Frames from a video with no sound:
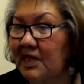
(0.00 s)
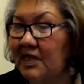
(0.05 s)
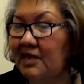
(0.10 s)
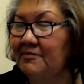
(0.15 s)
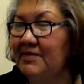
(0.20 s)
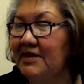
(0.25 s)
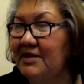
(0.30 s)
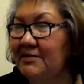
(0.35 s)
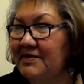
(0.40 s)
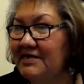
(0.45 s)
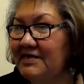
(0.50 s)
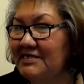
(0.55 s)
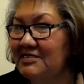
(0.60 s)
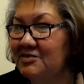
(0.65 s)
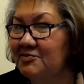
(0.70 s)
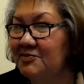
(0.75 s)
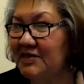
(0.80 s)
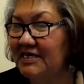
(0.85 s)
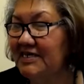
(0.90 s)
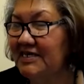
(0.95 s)
and maybe
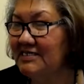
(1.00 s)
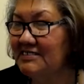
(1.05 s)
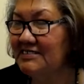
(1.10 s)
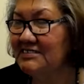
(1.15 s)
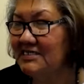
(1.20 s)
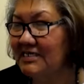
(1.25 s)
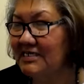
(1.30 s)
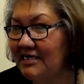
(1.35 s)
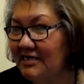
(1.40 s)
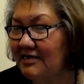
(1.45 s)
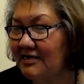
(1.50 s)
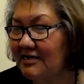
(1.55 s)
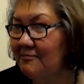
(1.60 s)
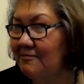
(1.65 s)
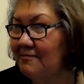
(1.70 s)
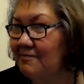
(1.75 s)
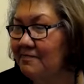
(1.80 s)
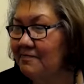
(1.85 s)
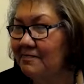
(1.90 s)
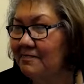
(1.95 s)
it's because
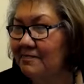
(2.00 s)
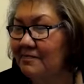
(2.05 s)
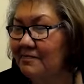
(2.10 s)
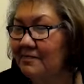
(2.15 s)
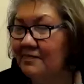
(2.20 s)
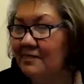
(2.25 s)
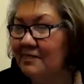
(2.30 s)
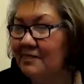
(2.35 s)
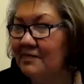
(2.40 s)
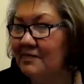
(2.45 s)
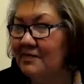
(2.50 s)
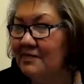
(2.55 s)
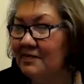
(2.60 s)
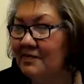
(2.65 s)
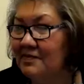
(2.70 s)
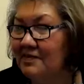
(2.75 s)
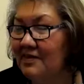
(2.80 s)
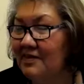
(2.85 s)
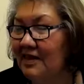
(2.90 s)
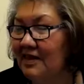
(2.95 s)
um,
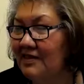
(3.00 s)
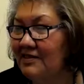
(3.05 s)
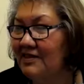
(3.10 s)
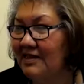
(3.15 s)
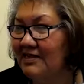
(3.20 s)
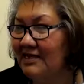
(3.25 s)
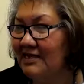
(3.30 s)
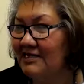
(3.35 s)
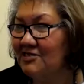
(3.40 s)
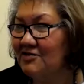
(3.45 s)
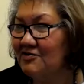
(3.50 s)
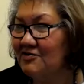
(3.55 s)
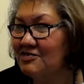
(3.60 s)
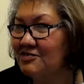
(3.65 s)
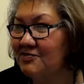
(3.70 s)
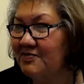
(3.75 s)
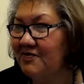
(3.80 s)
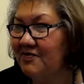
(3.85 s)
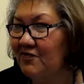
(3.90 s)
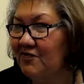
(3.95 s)
like, like I told
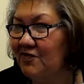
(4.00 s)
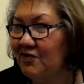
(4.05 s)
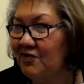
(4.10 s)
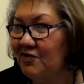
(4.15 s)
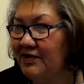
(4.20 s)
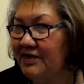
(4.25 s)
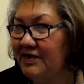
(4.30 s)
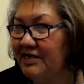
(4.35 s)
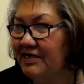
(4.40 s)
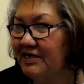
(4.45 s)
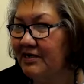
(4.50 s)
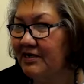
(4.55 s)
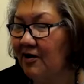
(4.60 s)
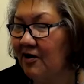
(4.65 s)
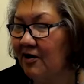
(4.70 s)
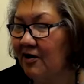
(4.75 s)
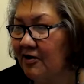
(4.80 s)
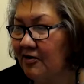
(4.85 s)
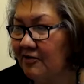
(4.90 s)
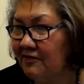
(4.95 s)
you before, we
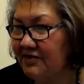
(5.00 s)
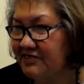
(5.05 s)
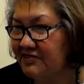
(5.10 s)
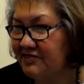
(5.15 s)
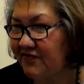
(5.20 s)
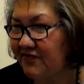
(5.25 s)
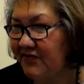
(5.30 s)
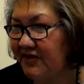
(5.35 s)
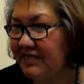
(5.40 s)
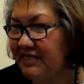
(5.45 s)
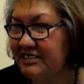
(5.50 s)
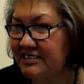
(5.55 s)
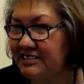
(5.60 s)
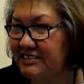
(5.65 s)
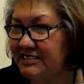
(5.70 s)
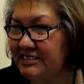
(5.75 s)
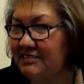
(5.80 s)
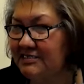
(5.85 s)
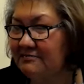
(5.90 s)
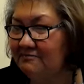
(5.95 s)
our
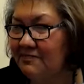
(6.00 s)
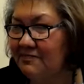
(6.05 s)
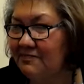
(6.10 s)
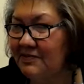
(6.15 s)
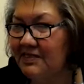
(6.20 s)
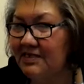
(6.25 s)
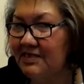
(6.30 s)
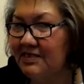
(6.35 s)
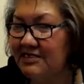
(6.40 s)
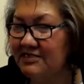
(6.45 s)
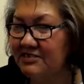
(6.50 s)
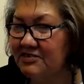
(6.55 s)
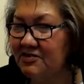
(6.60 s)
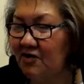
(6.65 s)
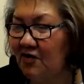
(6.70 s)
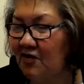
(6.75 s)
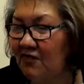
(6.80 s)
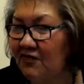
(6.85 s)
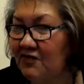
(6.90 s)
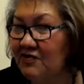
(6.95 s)
reservation is
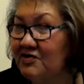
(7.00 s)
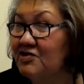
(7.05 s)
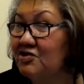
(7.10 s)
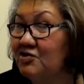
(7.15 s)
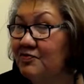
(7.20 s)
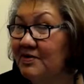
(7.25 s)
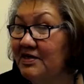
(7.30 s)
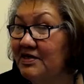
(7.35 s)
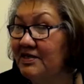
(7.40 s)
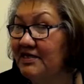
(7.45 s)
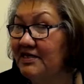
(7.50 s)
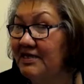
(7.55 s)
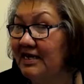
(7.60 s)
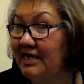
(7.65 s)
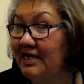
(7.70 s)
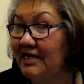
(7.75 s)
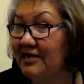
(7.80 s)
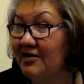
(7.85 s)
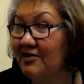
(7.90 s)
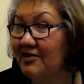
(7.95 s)
over two million
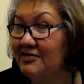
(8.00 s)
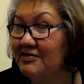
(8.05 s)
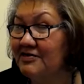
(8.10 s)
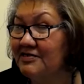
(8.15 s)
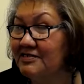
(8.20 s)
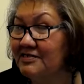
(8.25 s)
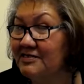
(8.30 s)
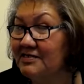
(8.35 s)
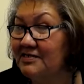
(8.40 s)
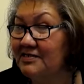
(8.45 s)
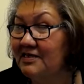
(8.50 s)
acres,